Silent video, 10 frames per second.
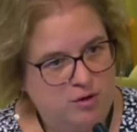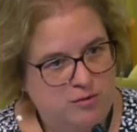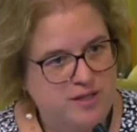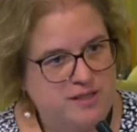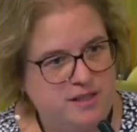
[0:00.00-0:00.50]

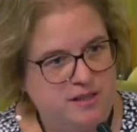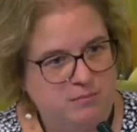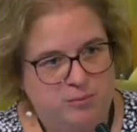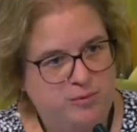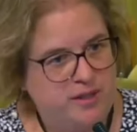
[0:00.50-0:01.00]
already
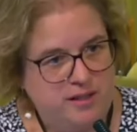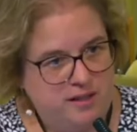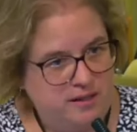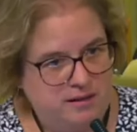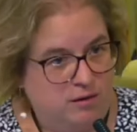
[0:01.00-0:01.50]

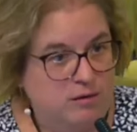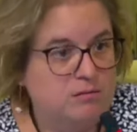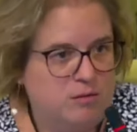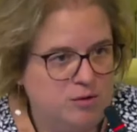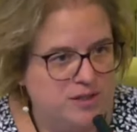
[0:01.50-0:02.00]

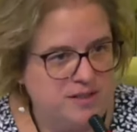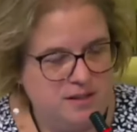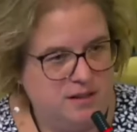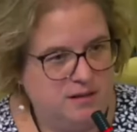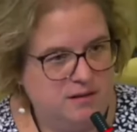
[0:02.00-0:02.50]
aid
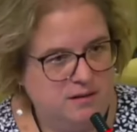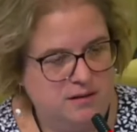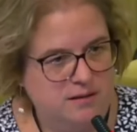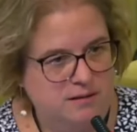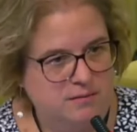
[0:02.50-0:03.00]

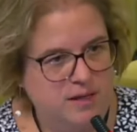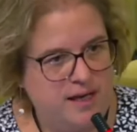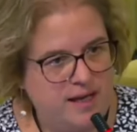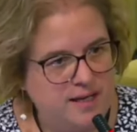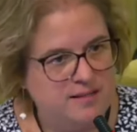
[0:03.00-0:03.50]

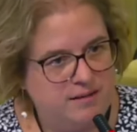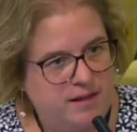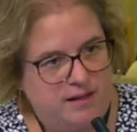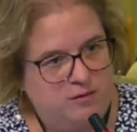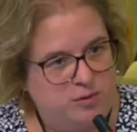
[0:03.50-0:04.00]
that
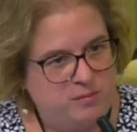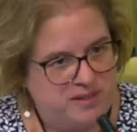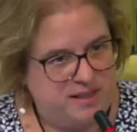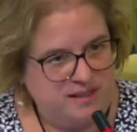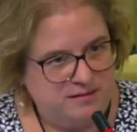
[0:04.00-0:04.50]
it would be
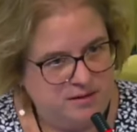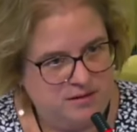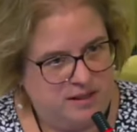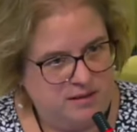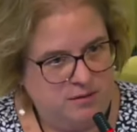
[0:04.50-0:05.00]
delivered
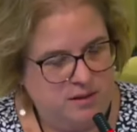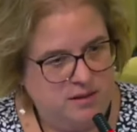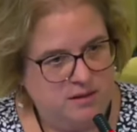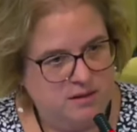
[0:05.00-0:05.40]
anyway?